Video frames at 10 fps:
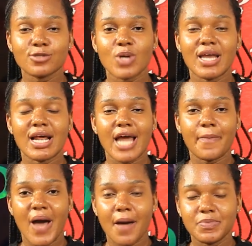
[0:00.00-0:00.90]
so and a
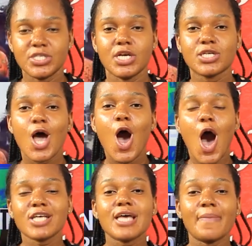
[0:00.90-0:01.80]
diaper of GH.
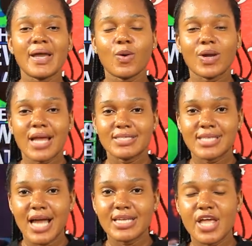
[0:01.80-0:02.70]
I see about the
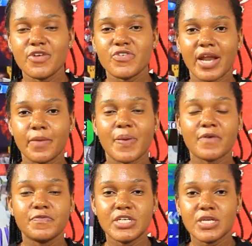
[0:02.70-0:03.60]
condenser again in your
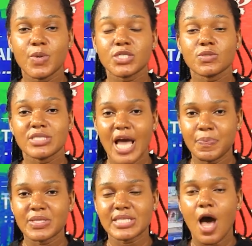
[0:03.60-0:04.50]
feeding bottles
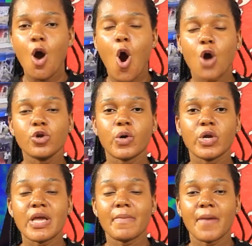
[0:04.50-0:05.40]
diapers. I don't
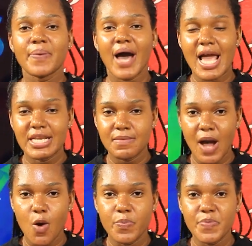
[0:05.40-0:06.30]
know your map
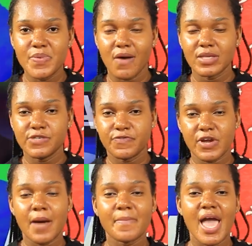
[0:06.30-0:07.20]
edema will be there. If
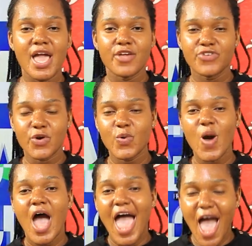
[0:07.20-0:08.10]
your number 8
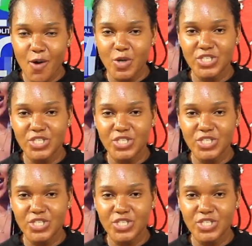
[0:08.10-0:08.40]
I